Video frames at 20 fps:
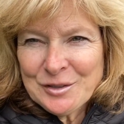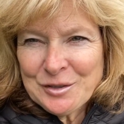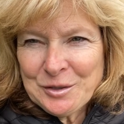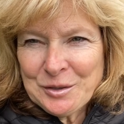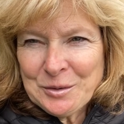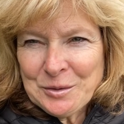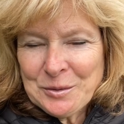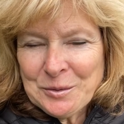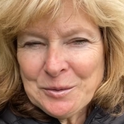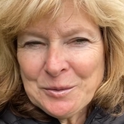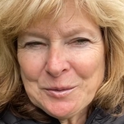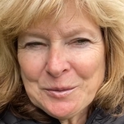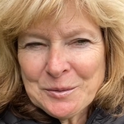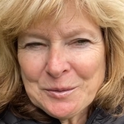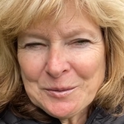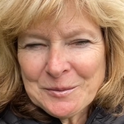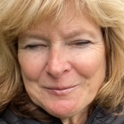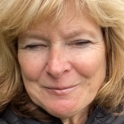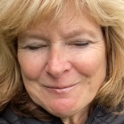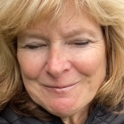
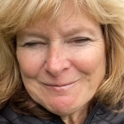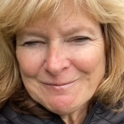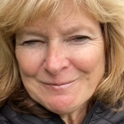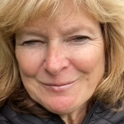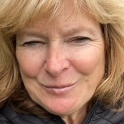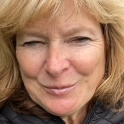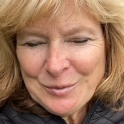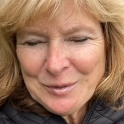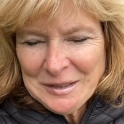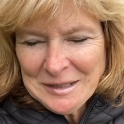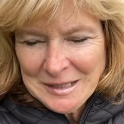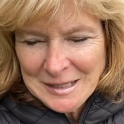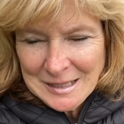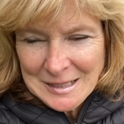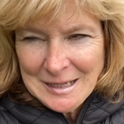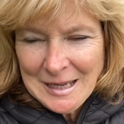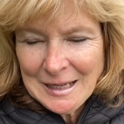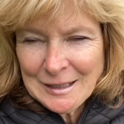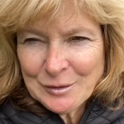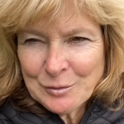to really
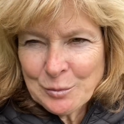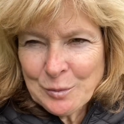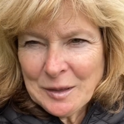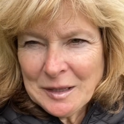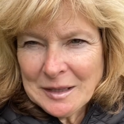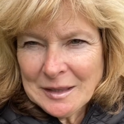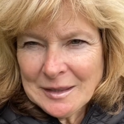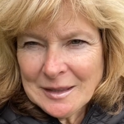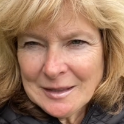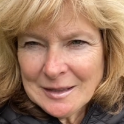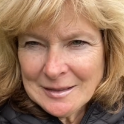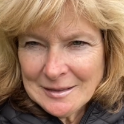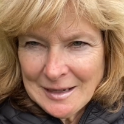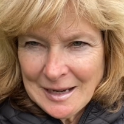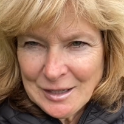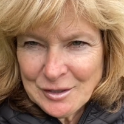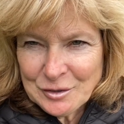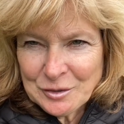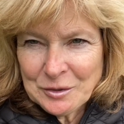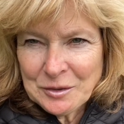connect with
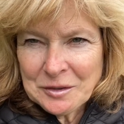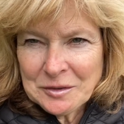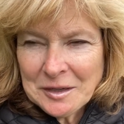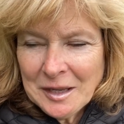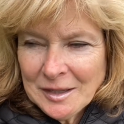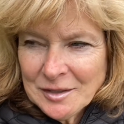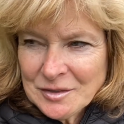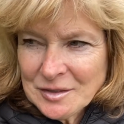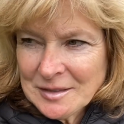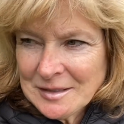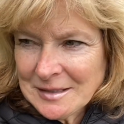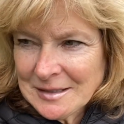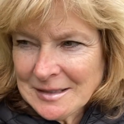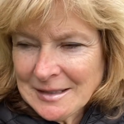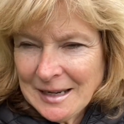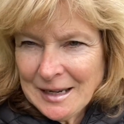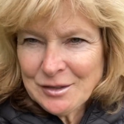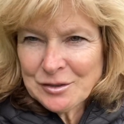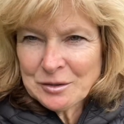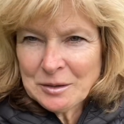nature, not just
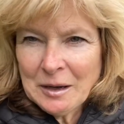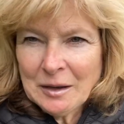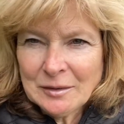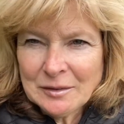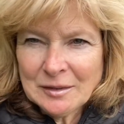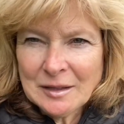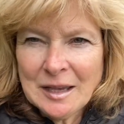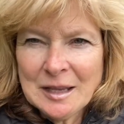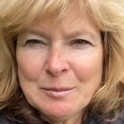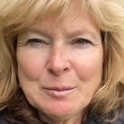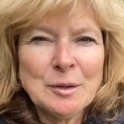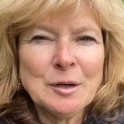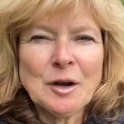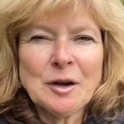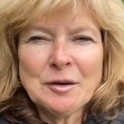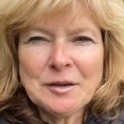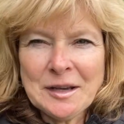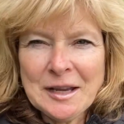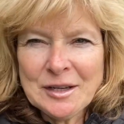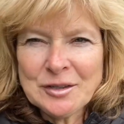nature outside, but
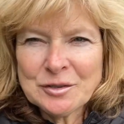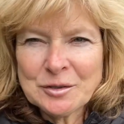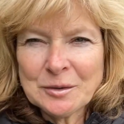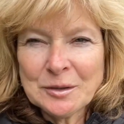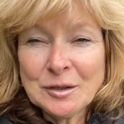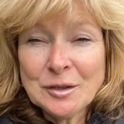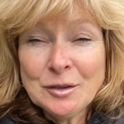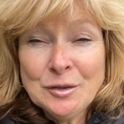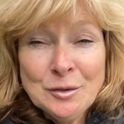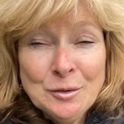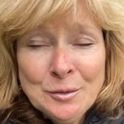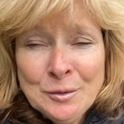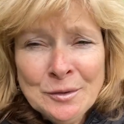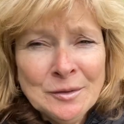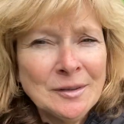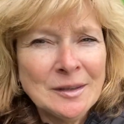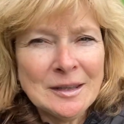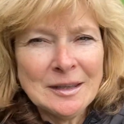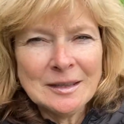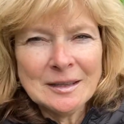our nature, and
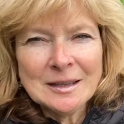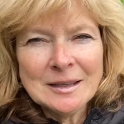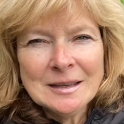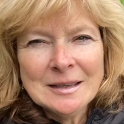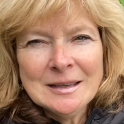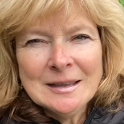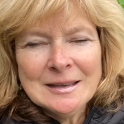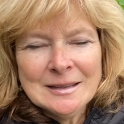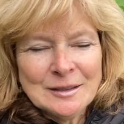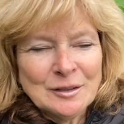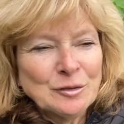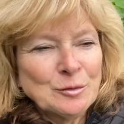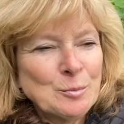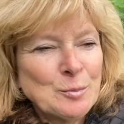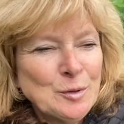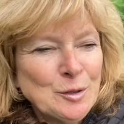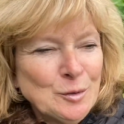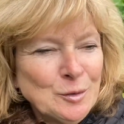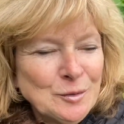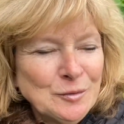using this
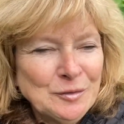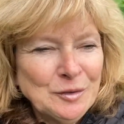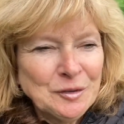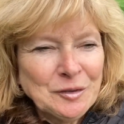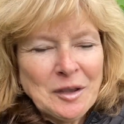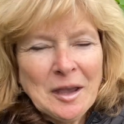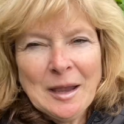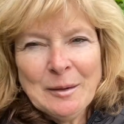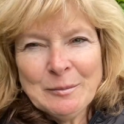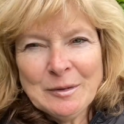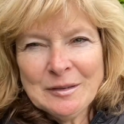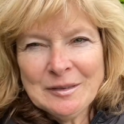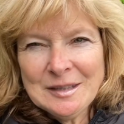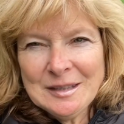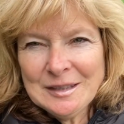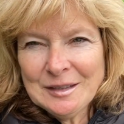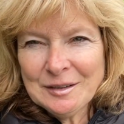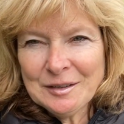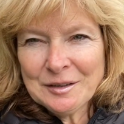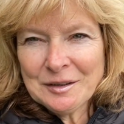beautiful time of the
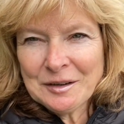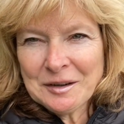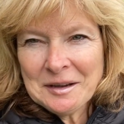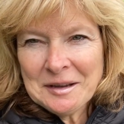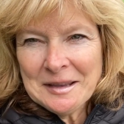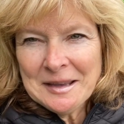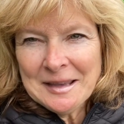year